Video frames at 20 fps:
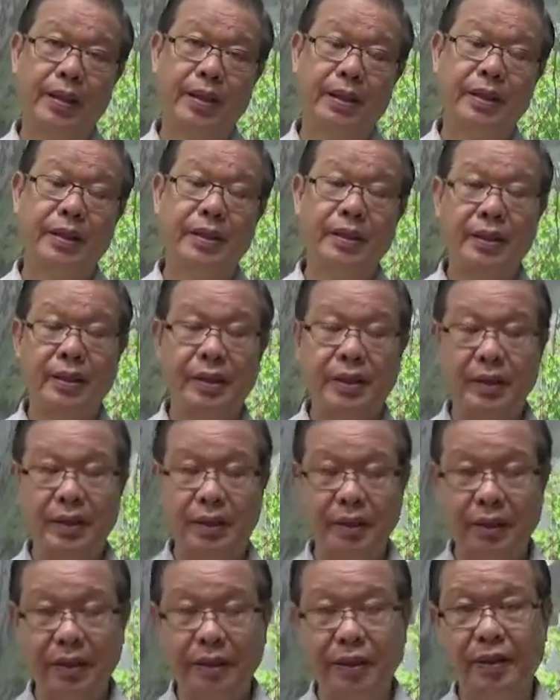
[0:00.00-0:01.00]
And he
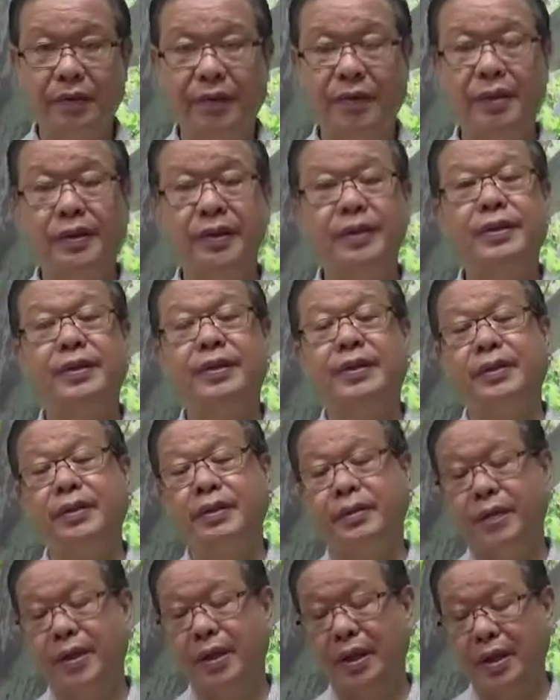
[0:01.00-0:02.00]
gives the
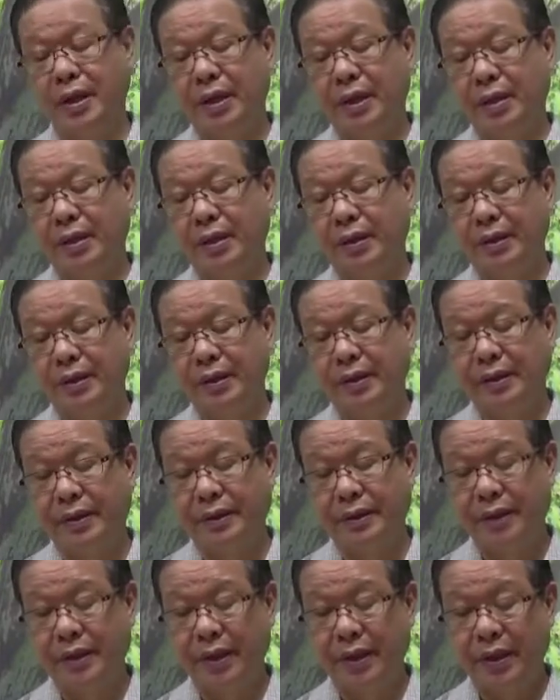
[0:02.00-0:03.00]

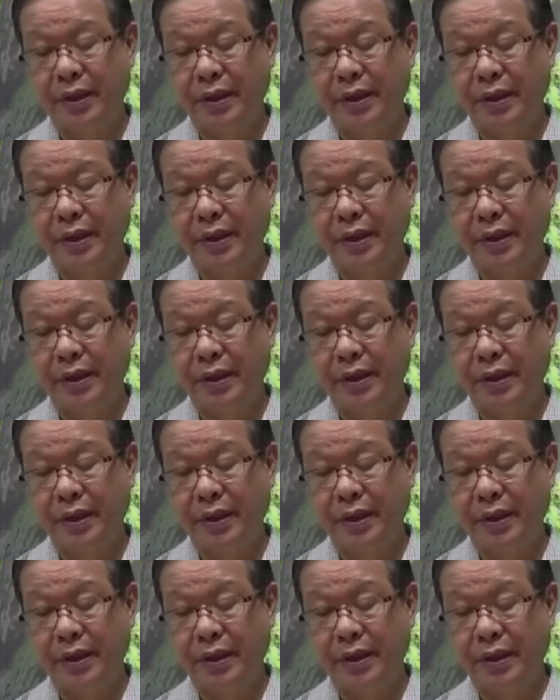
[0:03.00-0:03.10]
reasons.